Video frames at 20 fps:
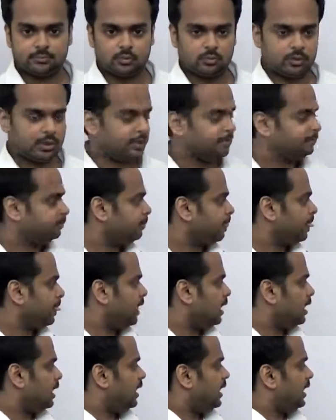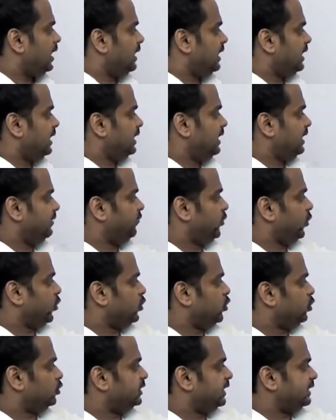Okay? If you're
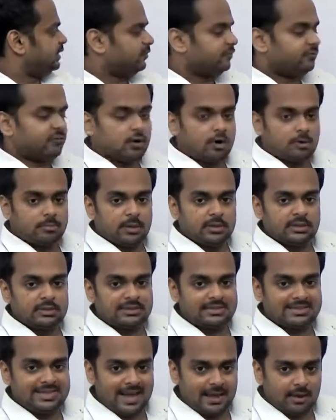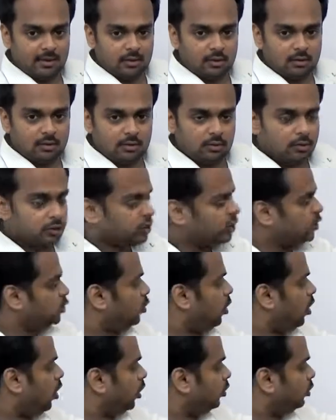using the verb tell,
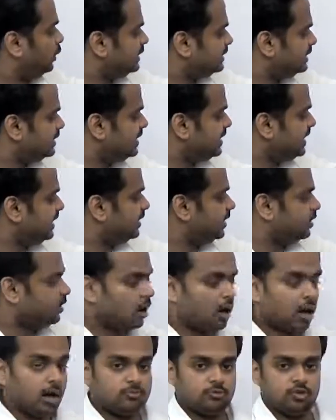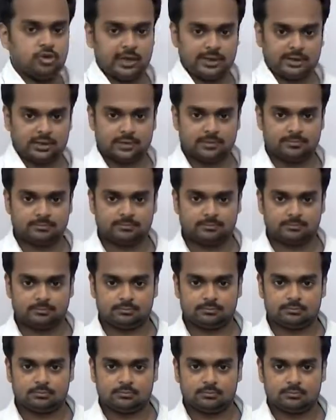you always need an object.
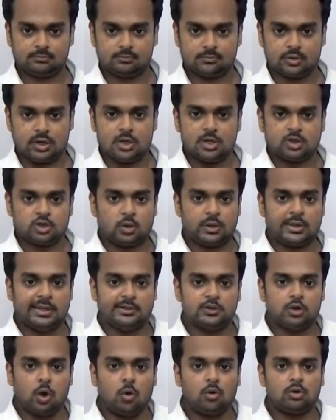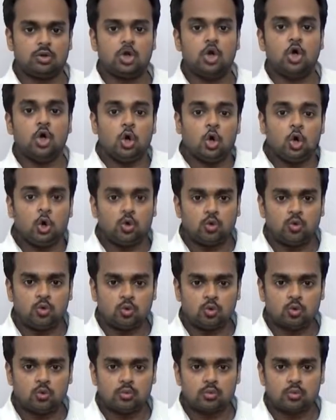So he told
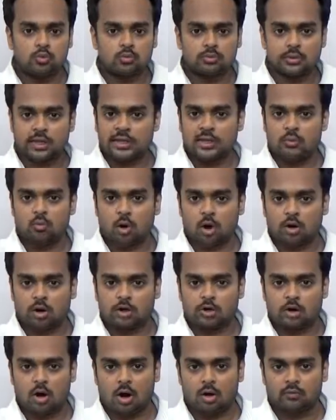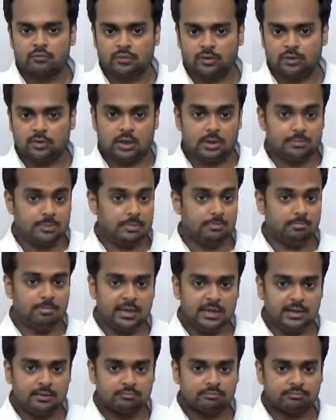who that he wanted coffee. It can be
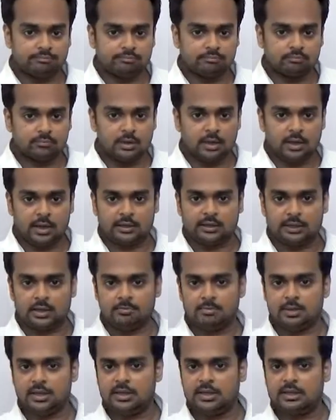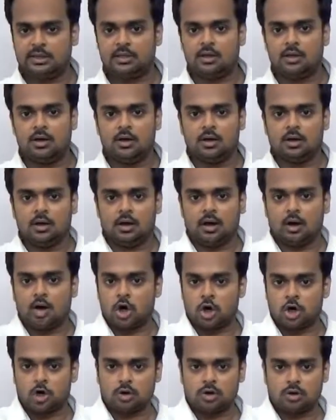me, it can be
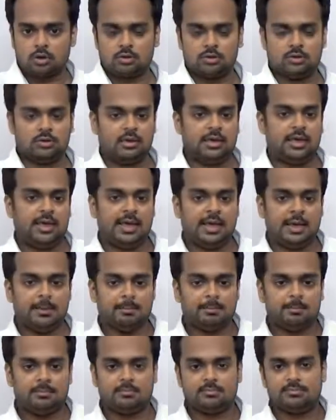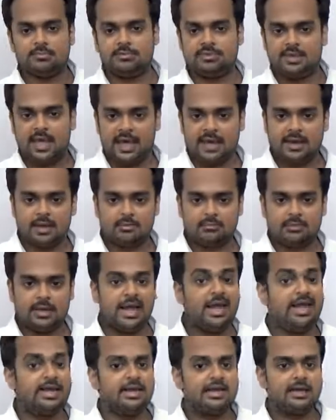her, him, they,
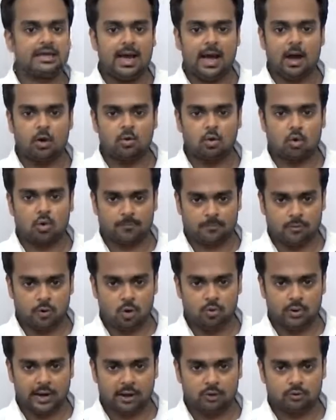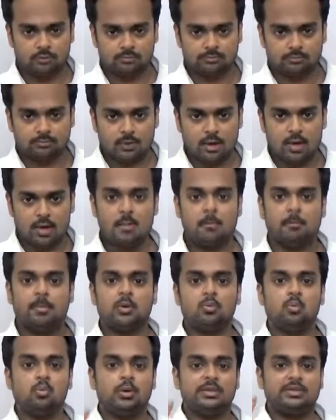any noun or pronoun.
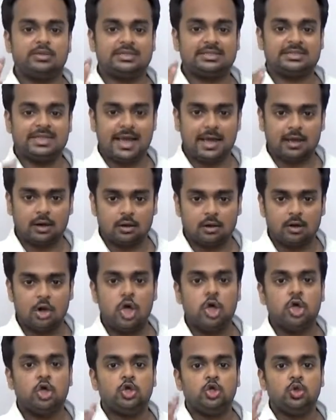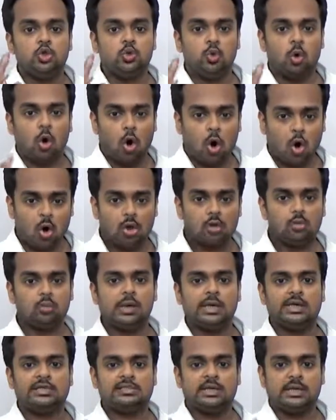But with tell, you
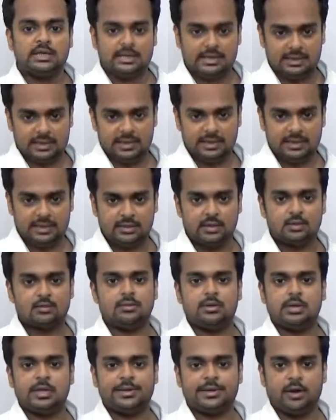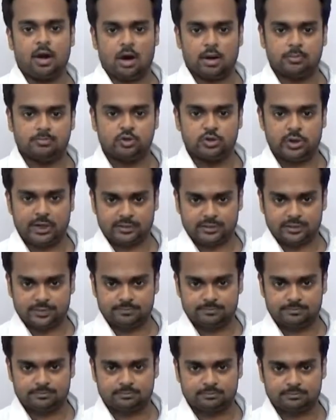always need an object.
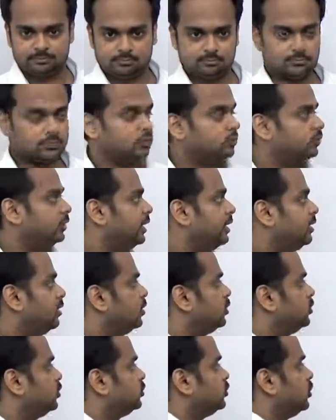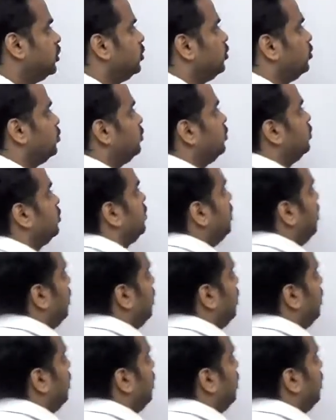Okay, so